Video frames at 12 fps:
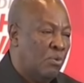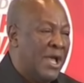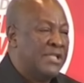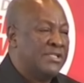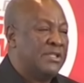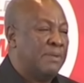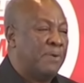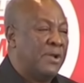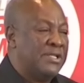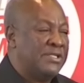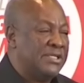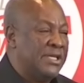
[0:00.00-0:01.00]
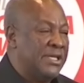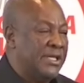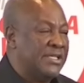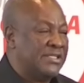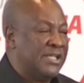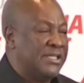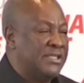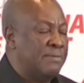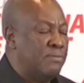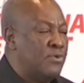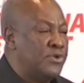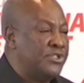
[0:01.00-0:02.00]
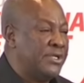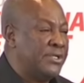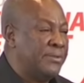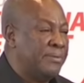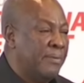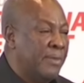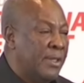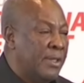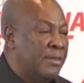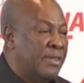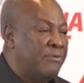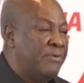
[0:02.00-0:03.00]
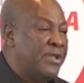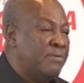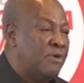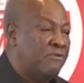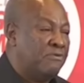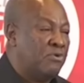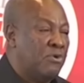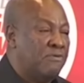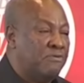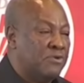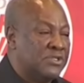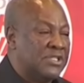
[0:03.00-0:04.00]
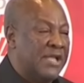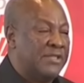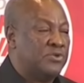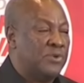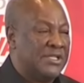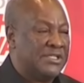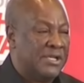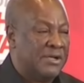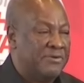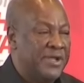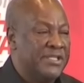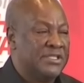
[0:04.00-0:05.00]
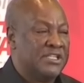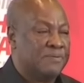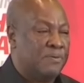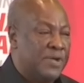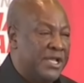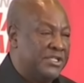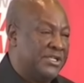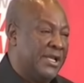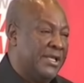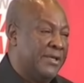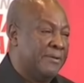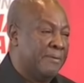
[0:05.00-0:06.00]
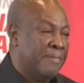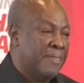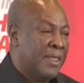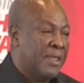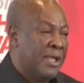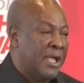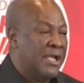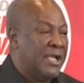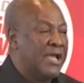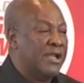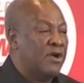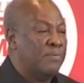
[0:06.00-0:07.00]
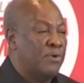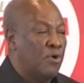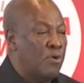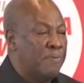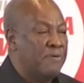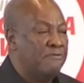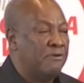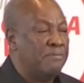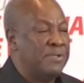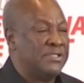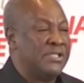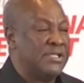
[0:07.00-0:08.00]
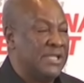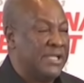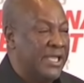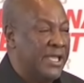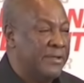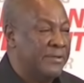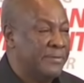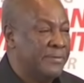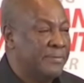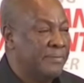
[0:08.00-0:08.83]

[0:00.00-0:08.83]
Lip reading: Once the policy is set in motion, the rhythm of growth will start to accelerate exponentially, and Ghana will be open for business again.